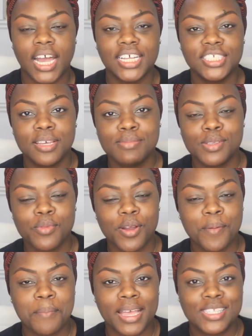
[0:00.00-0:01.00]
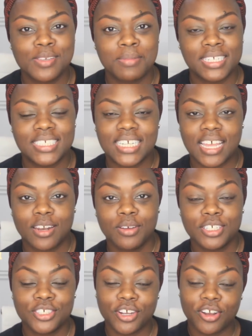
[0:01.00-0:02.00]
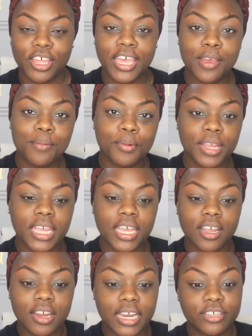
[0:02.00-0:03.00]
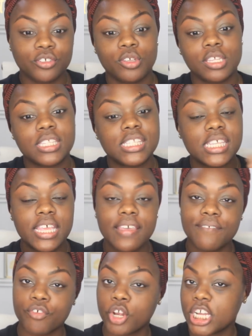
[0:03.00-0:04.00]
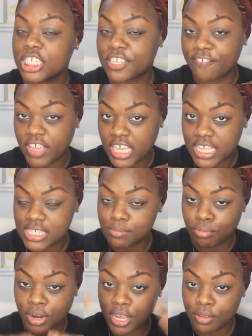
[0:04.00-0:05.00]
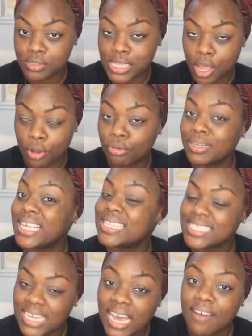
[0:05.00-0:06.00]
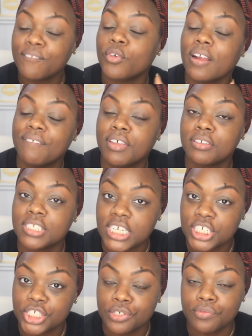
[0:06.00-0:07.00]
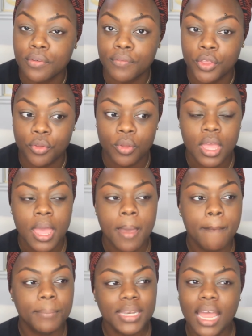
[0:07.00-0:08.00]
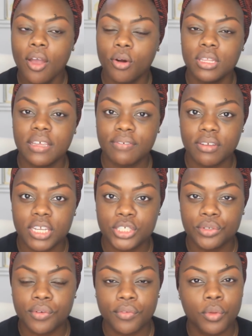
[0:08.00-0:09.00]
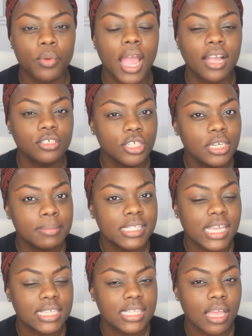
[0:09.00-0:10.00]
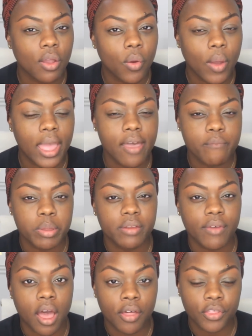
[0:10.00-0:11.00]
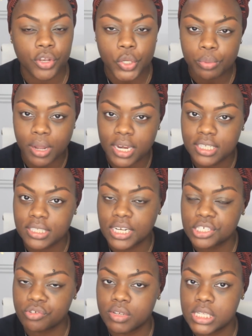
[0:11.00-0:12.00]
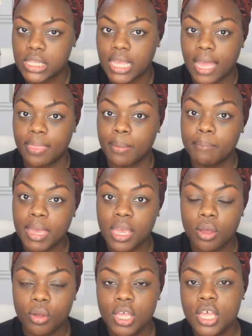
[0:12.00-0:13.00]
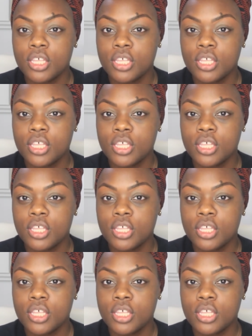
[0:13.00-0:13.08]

Hi gems, and welcome back to my channel. It's your girl Ambra here, and as you can see, fresh face, brows on. It's time for a foundation review. But not only a foundation review, we're actually going to be testing out quite a bit of other new products that I just recently got in the mail.